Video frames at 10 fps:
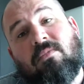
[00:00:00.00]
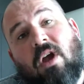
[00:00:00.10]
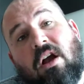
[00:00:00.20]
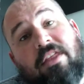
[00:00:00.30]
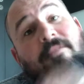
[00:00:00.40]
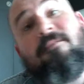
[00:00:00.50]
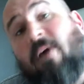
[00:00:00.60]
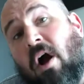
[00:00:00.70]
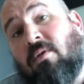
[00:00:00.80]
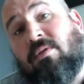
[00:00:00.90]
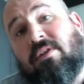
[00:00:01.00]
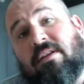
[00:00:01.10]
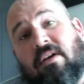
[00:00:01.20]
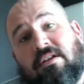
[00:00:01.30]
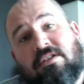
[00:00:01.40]
Okay, the final
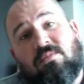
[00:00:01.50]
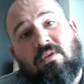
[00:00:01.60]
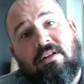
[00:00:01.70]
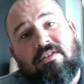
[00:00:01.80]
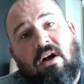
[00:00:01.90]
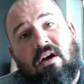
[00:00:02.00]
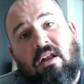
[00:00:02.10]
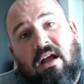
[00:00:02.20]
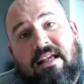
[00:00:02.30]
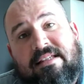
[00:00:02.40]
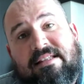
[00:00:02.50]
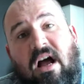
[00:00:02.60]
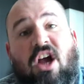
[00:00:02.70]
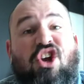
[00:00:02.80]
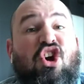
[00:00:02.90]
thing that I just wanted to highlight is that I